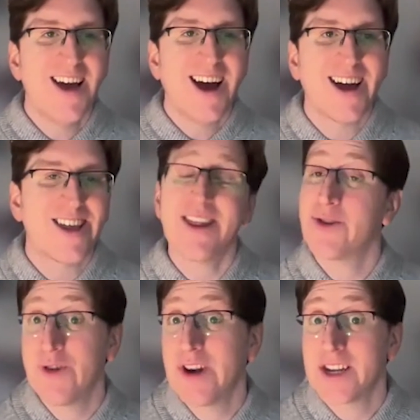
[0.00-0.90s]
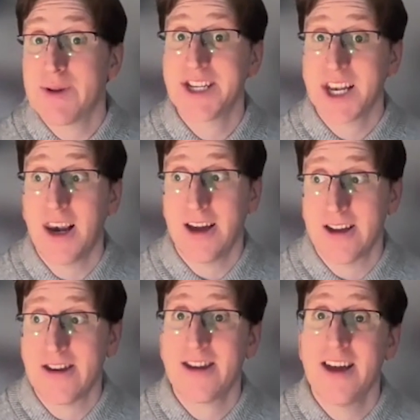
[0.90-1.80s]
That was a really nice place to
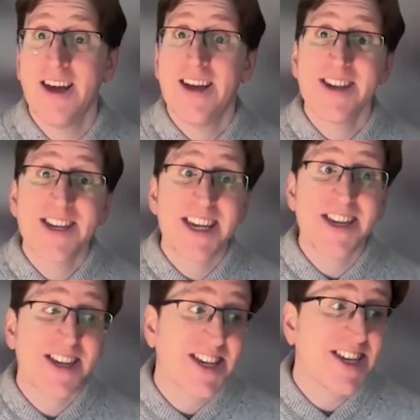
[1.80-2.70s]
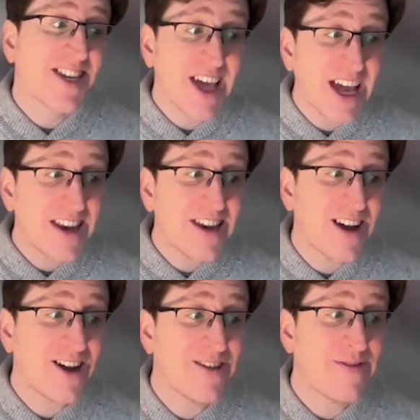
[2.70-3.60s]
learn. Since then,
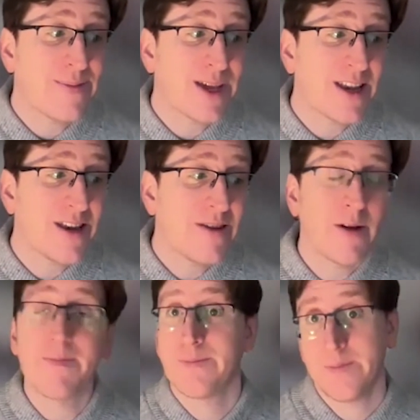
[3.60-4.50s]
I've been a